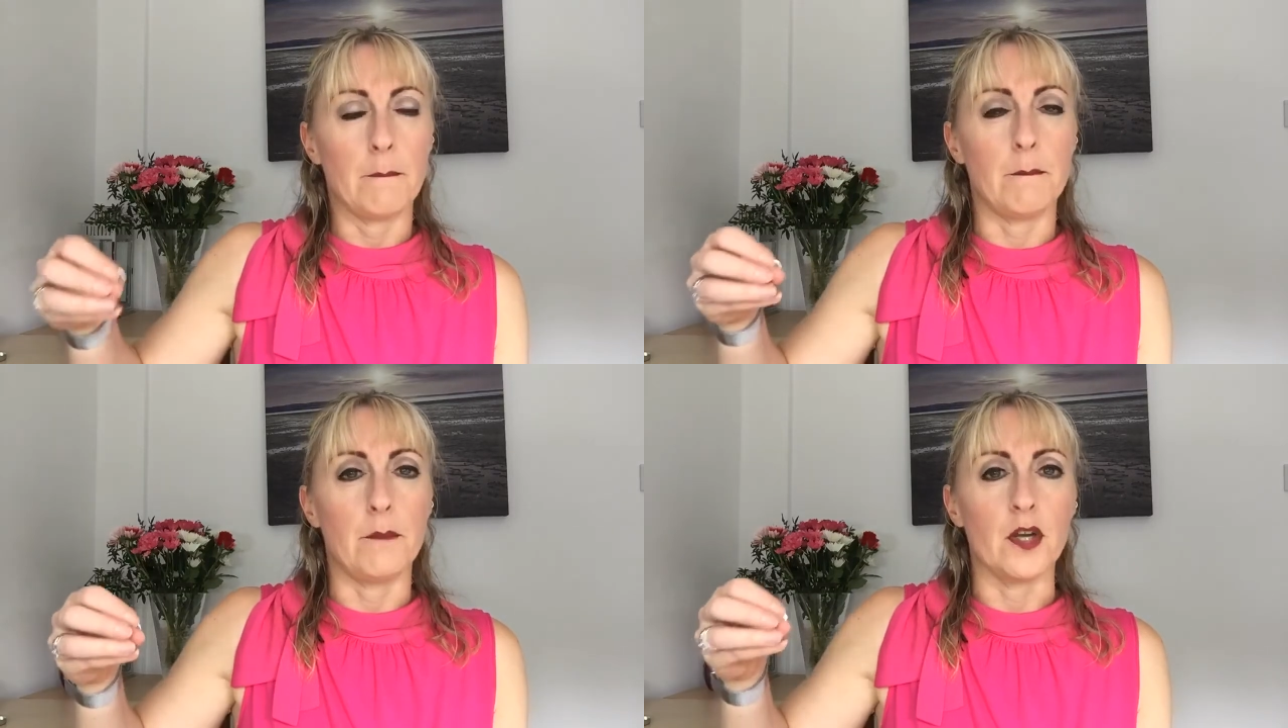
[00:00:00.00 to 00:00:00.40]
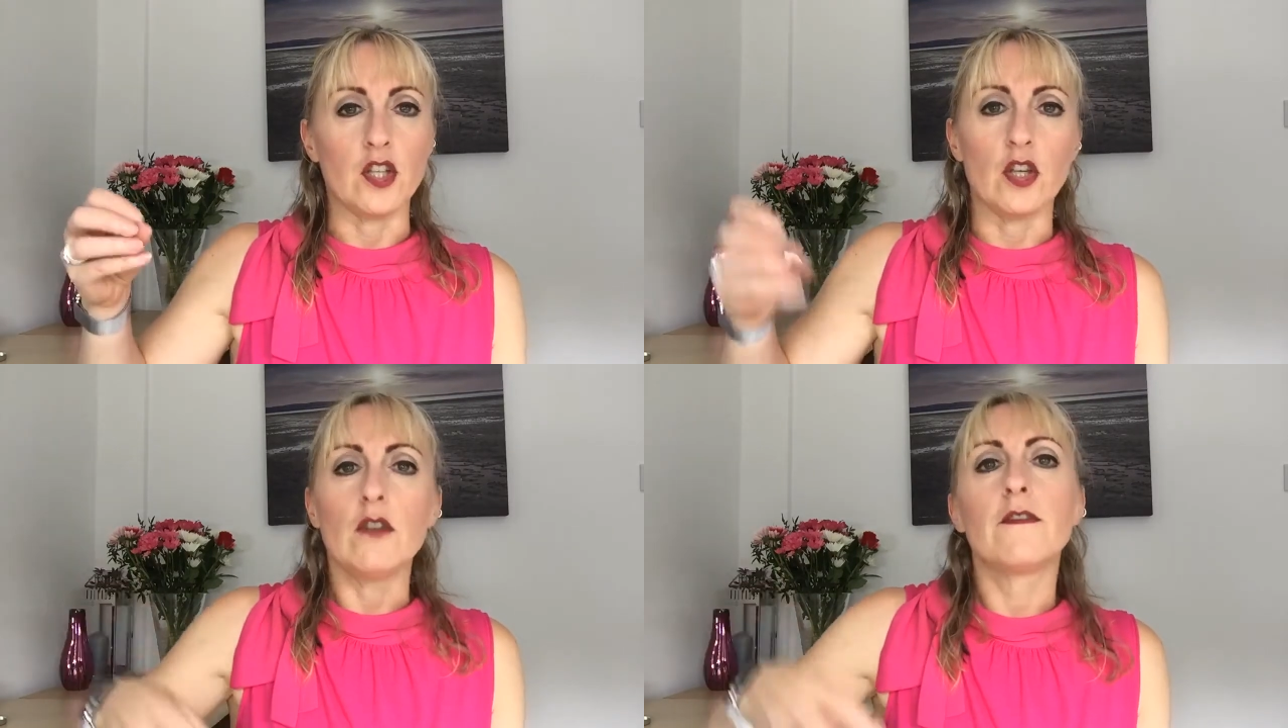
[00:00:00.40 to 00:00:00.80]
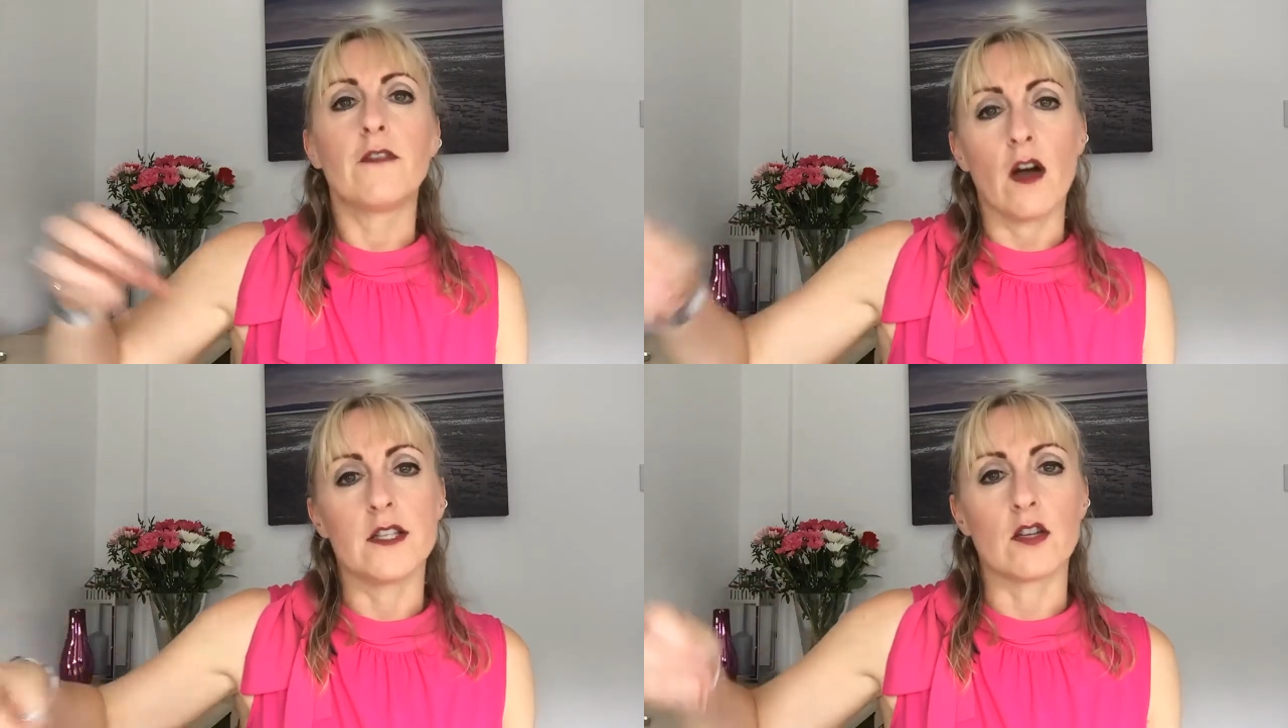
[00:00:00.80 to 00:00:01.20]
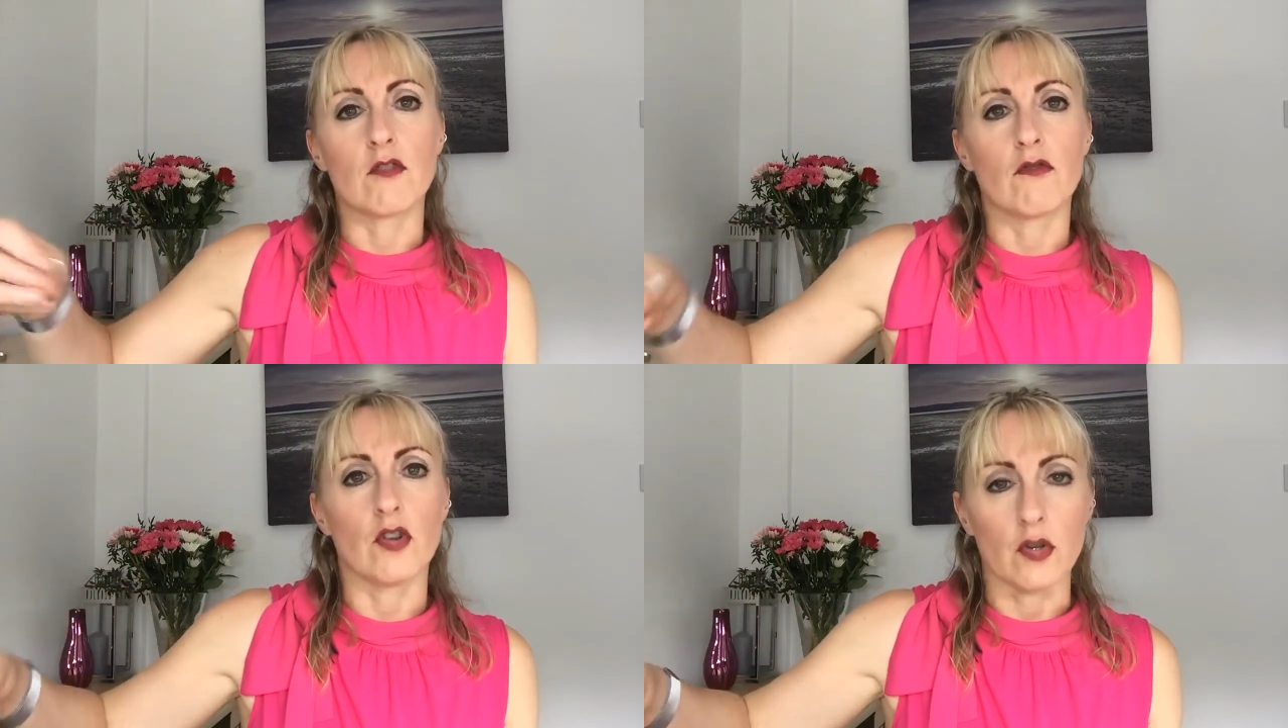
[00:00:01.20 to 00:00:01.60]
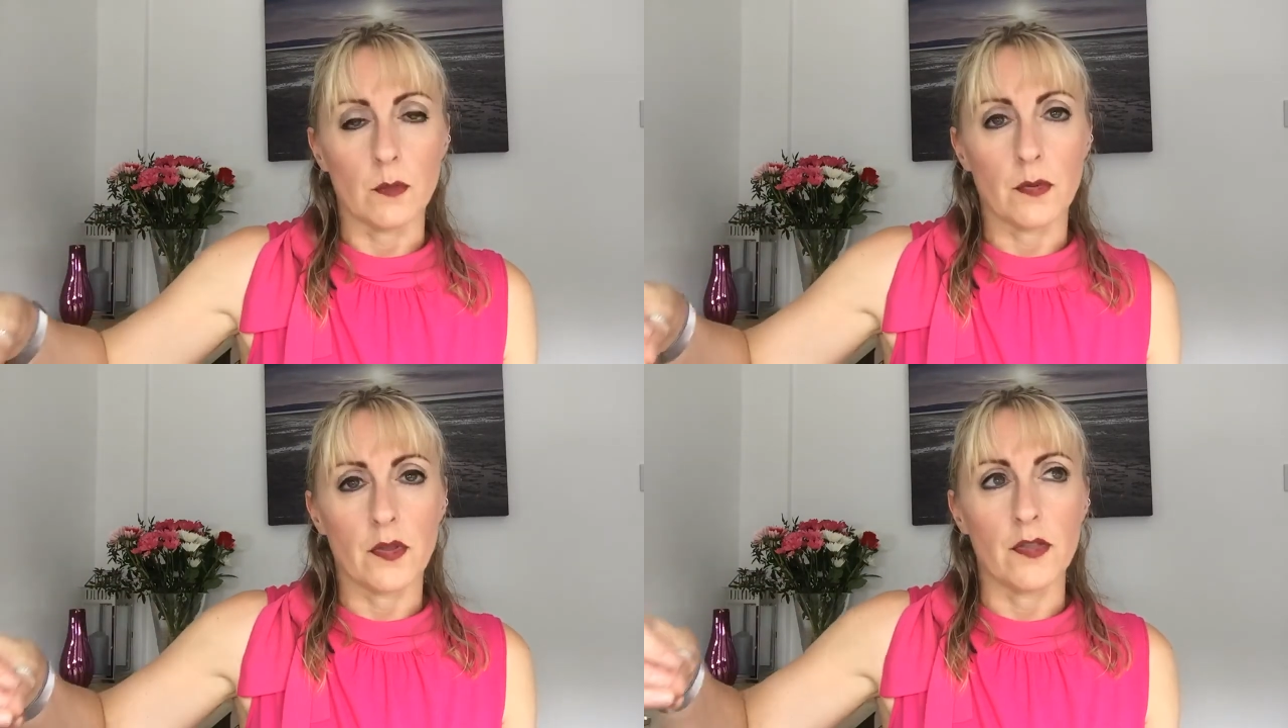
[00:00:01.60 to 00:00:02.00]
but you find a
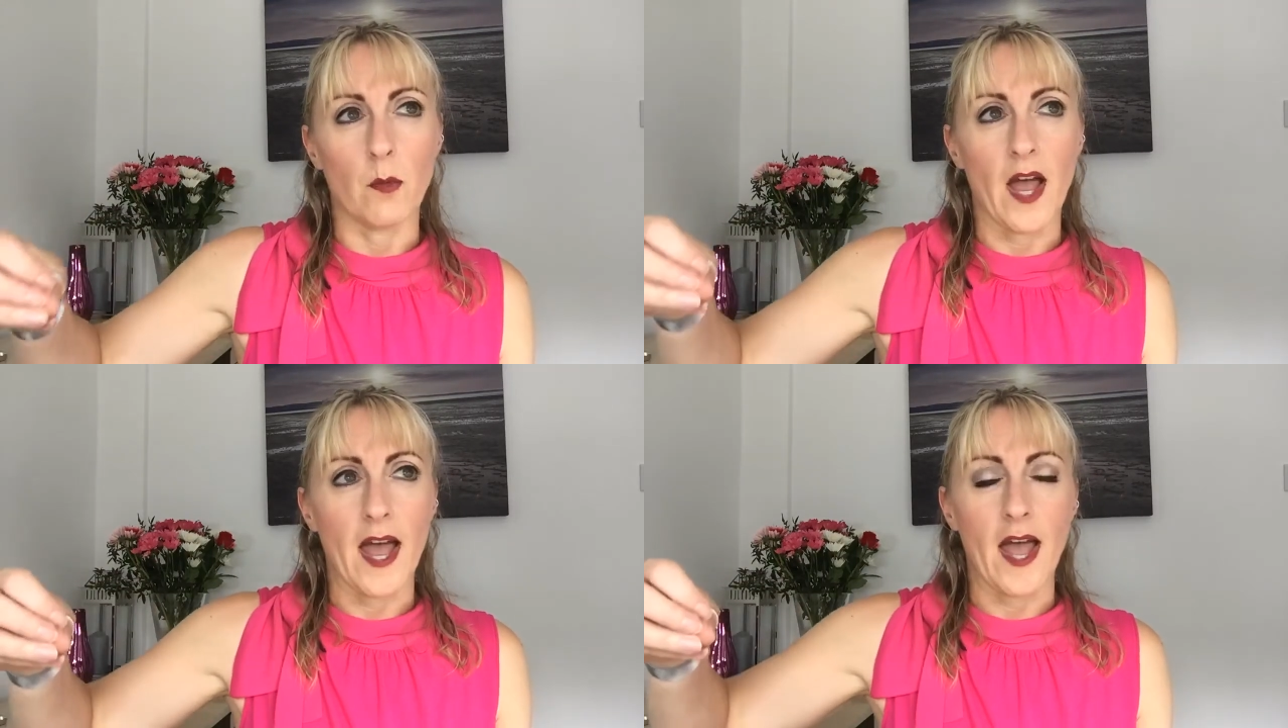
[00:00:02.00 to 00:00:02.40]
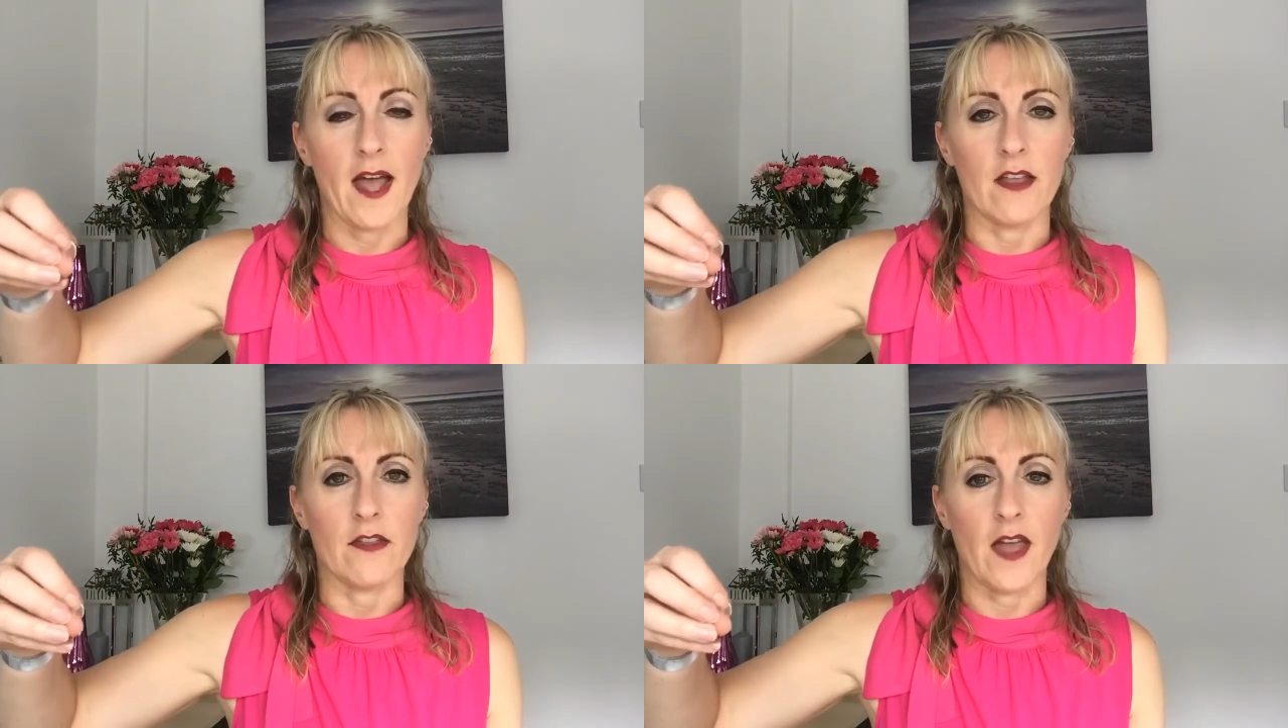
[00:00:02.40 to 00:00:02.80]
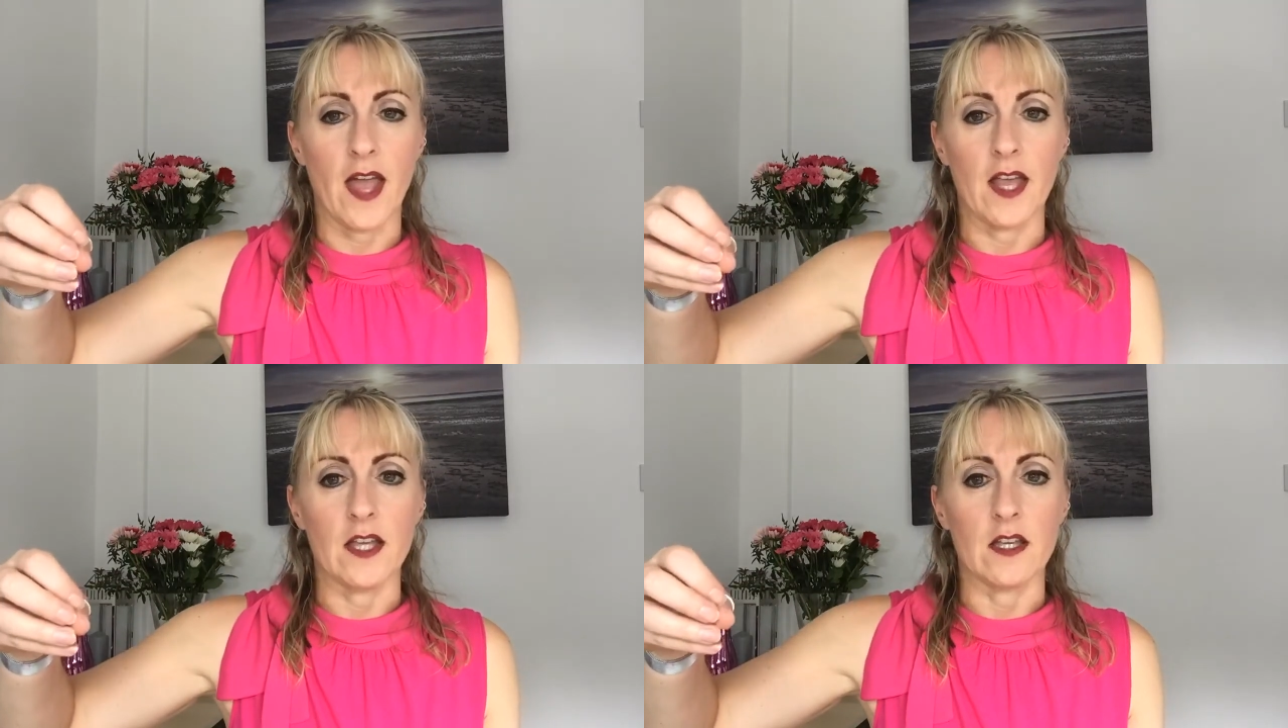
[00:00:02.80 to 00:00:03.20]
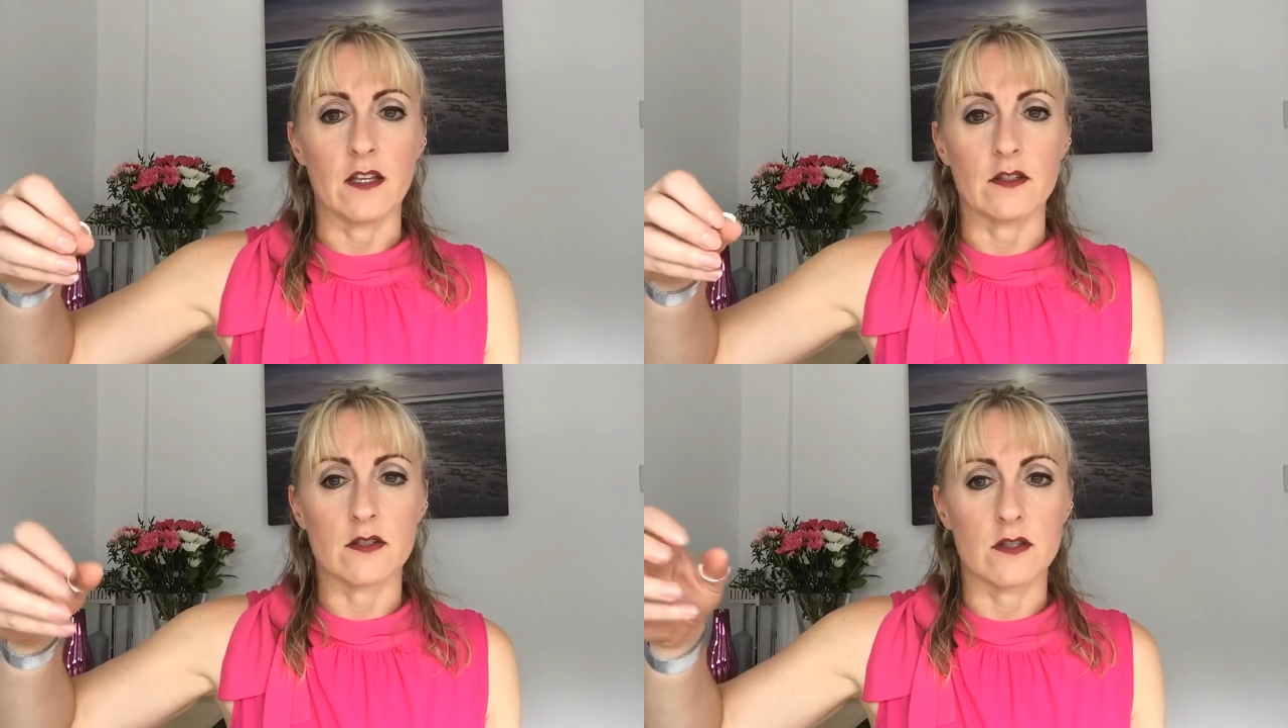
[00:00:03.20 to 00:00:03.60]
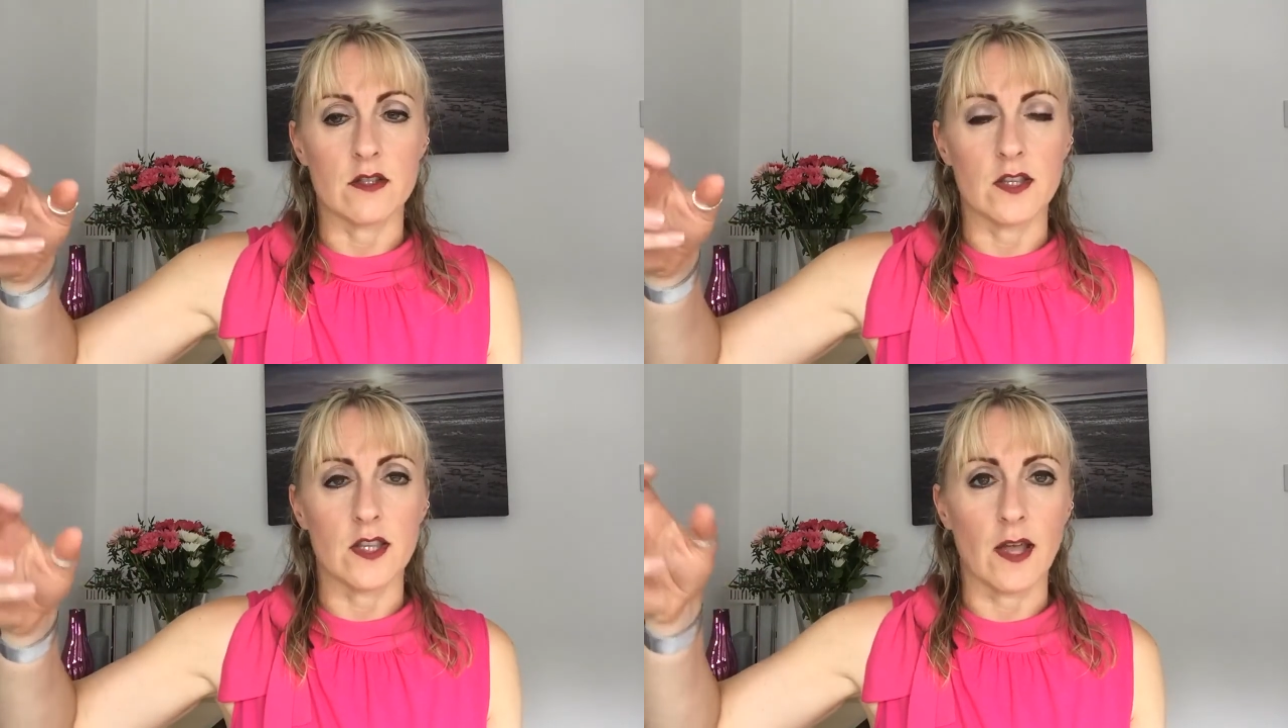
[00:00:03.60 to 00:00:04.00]
group where
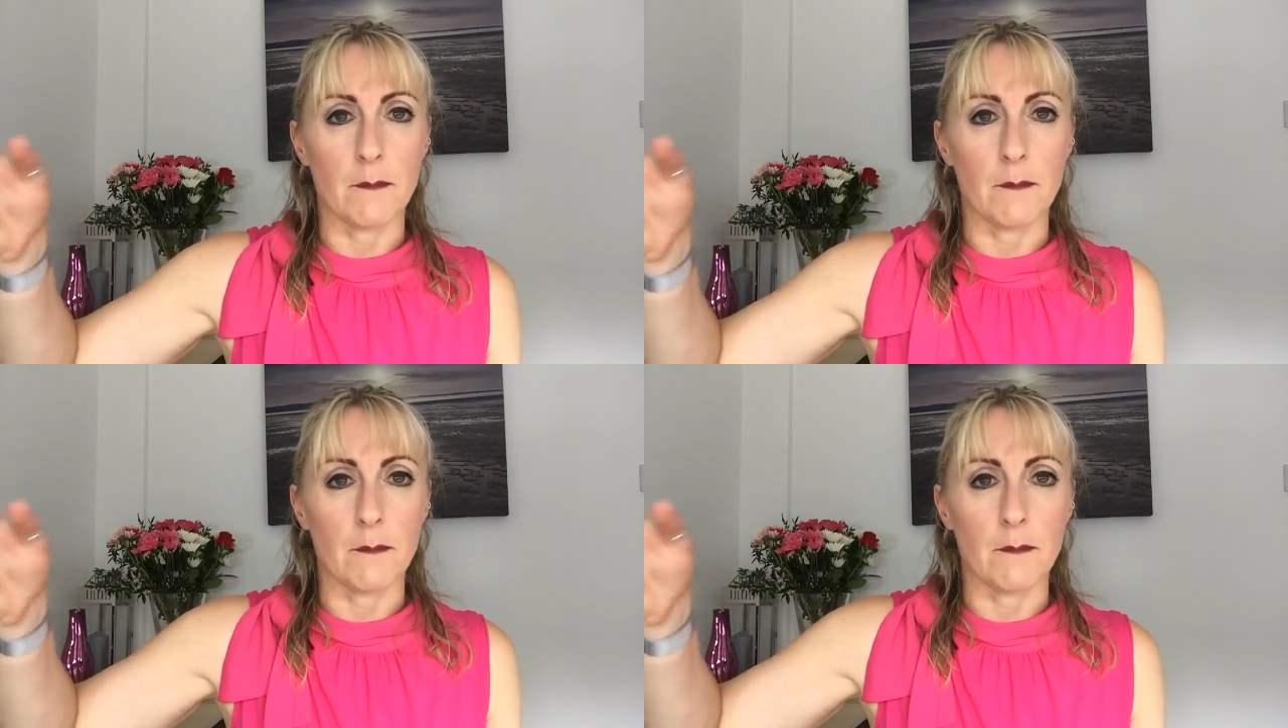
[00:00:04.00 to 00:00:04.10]
they're